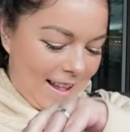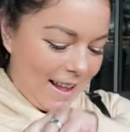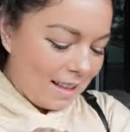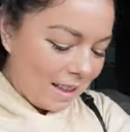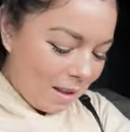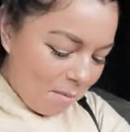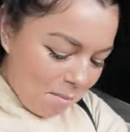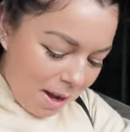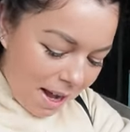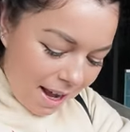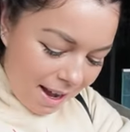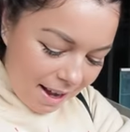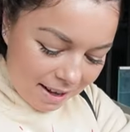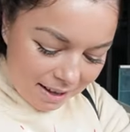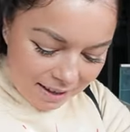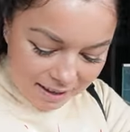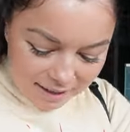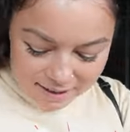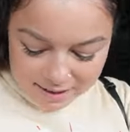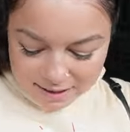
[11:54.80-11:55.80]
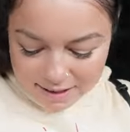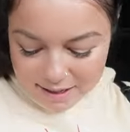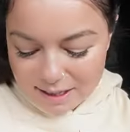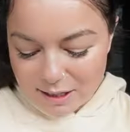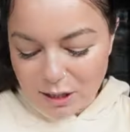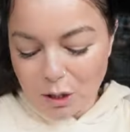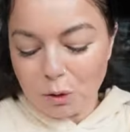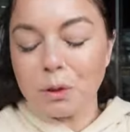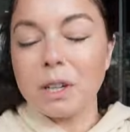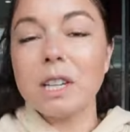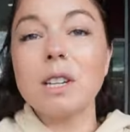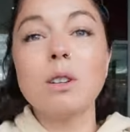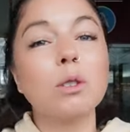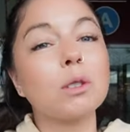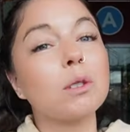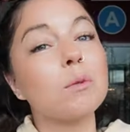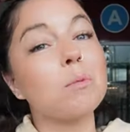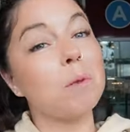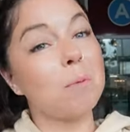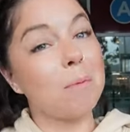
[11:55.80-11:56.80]
I like the bag. It's a
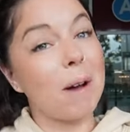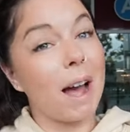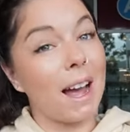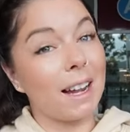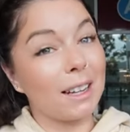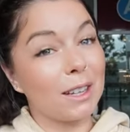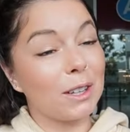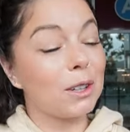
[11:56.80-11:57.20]
reusable bag.